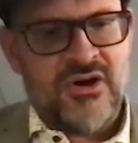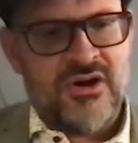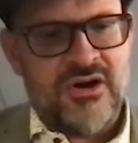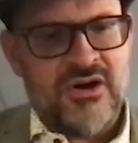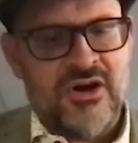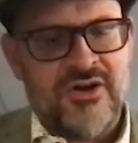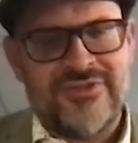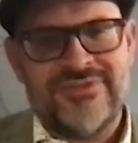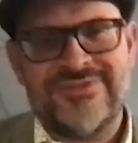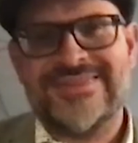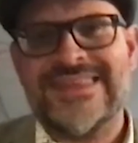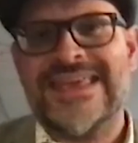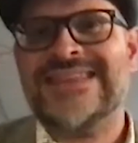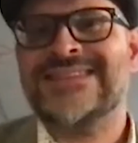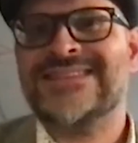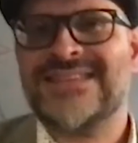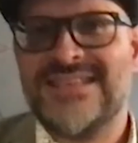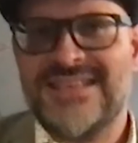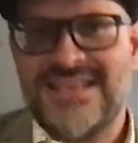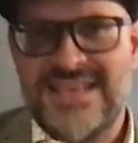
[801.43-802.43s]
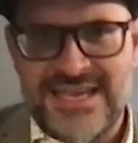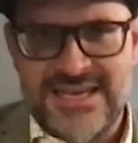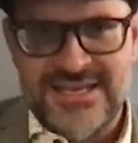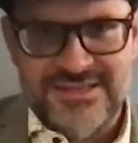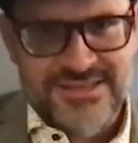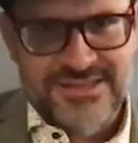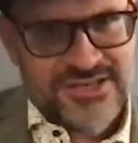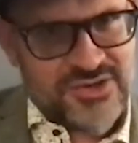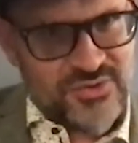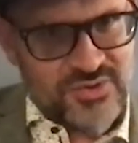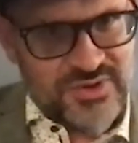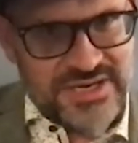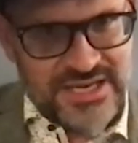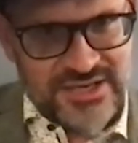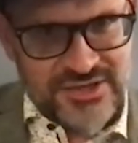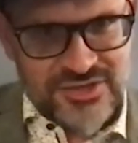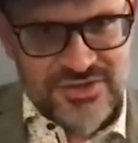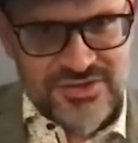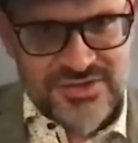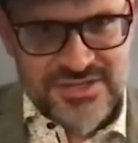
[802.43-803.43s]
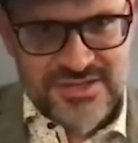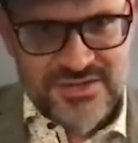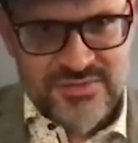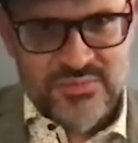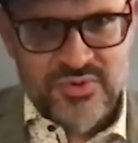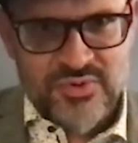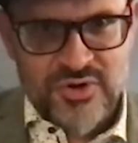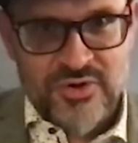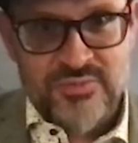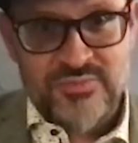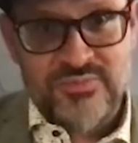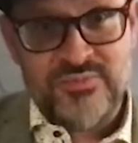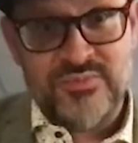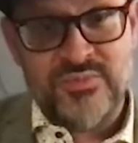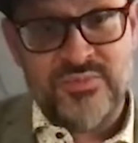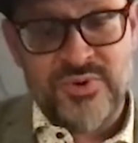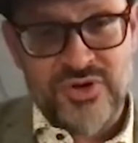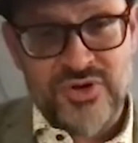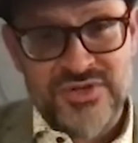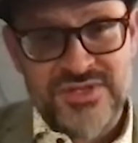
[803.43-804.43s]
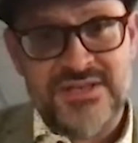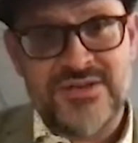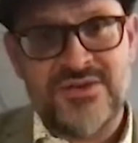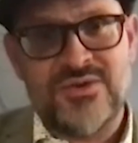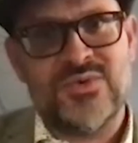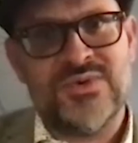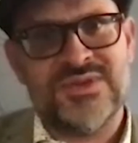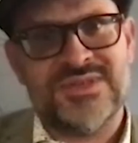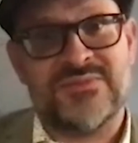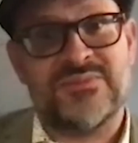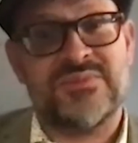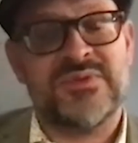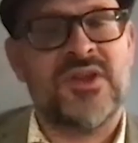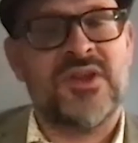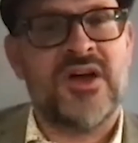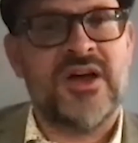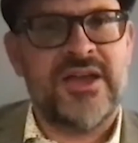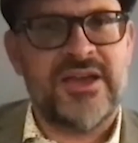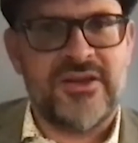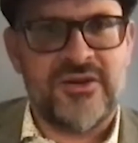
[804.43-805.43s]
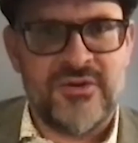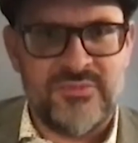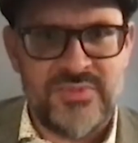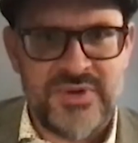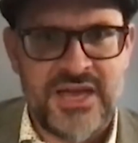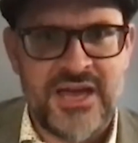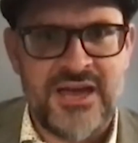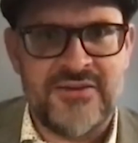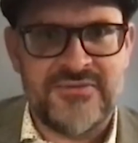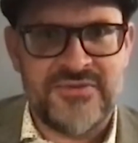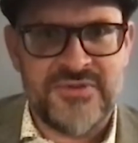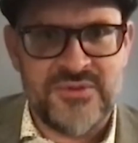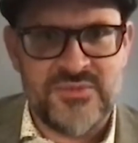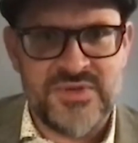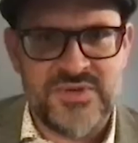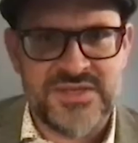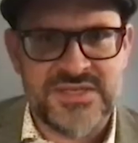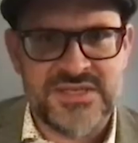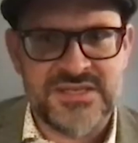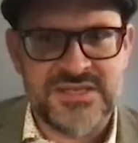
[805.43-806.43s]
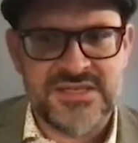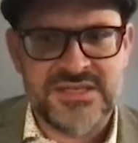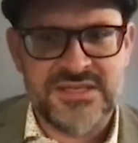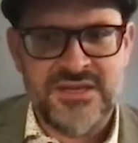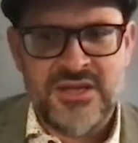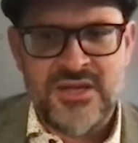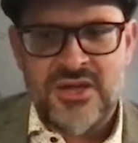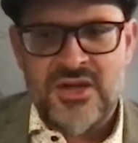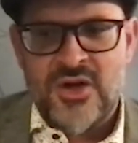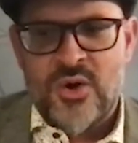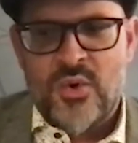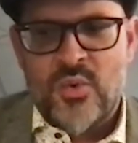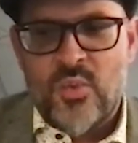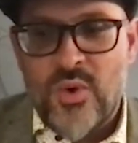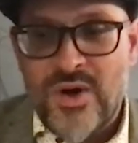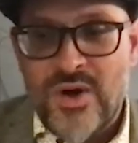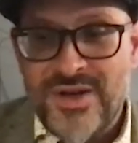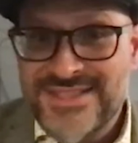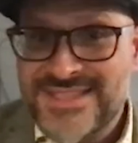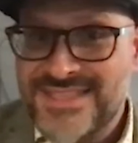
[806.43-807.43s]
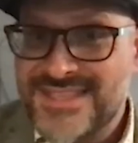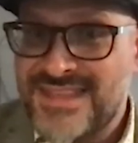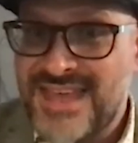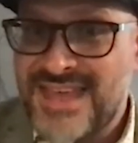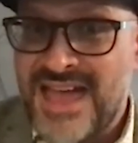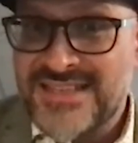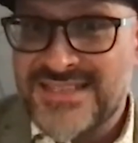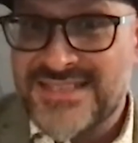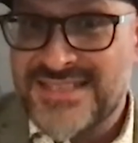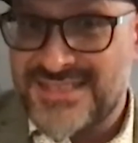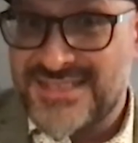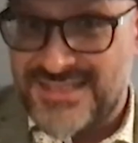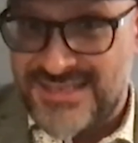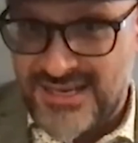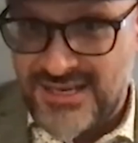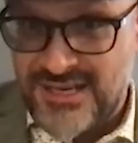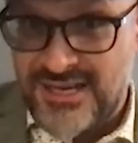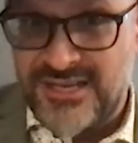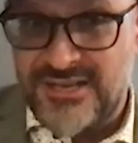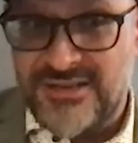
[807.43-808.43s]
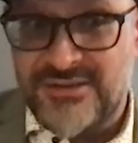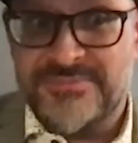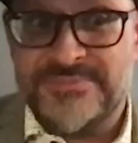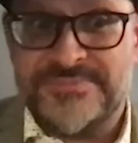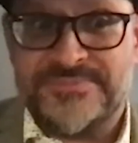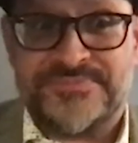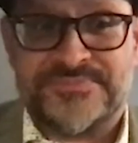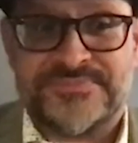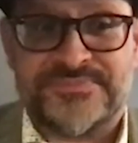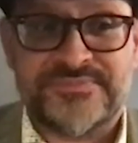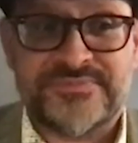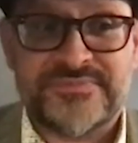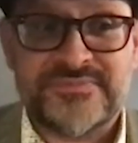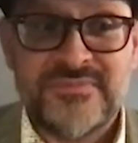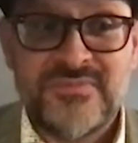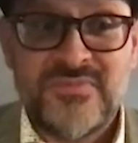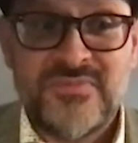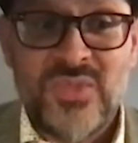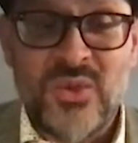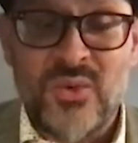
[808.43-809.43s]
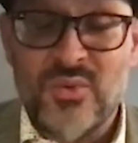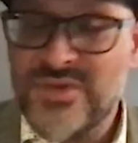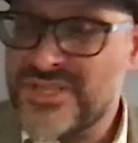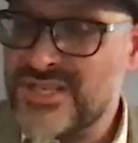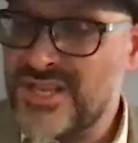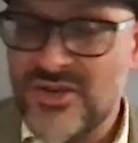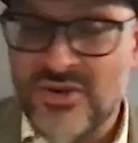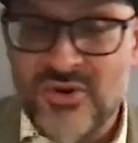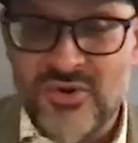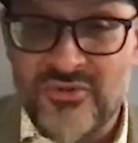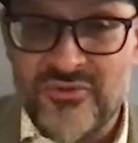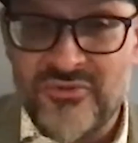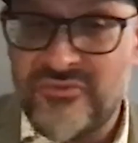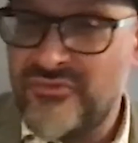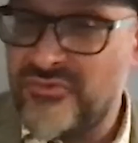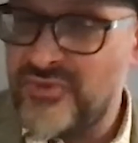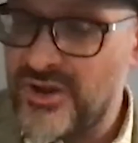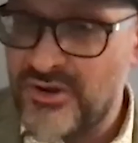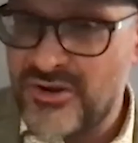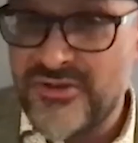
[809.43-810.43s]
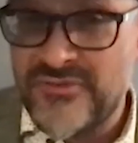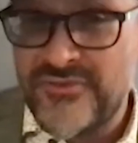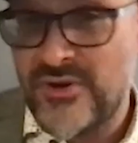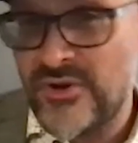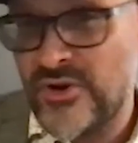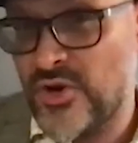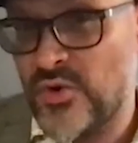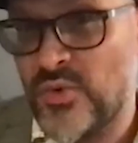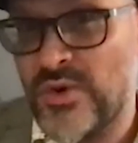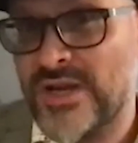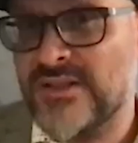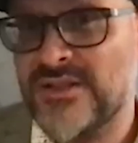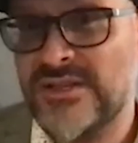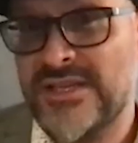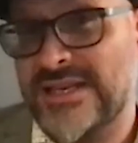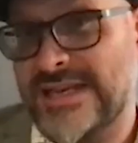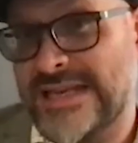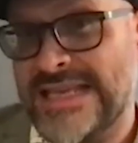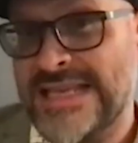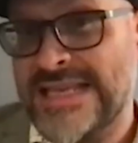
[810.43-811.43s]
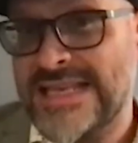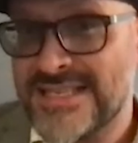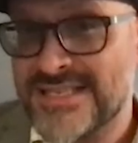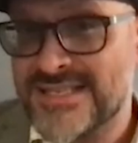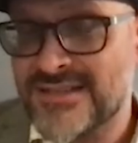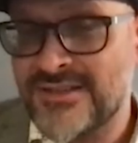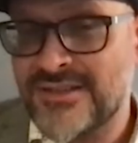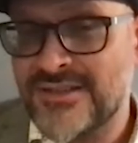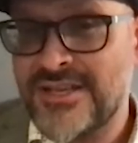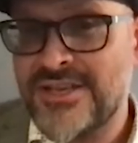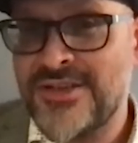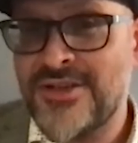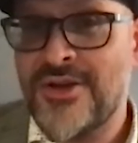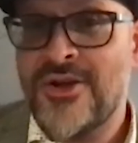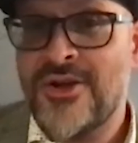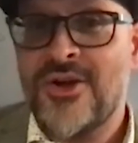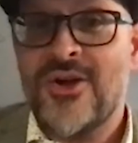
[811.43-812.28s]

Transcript: authenticate the credentials of the person who is applying on behalf of the business. Once that's done, which can go very, very quickly and easily,